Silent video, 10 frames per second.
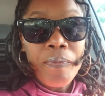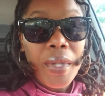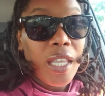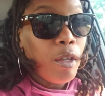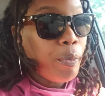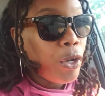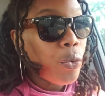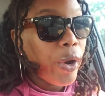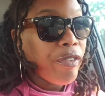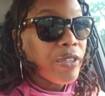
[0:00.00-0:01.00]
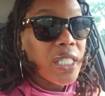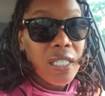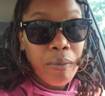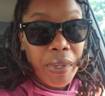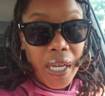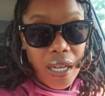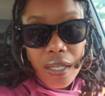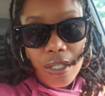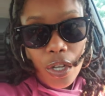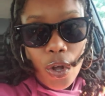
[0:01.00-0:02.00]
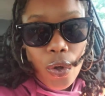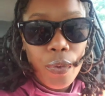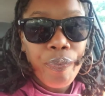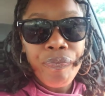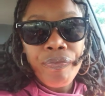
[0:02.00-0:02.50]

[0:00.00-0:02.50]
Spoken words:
and the book references money, so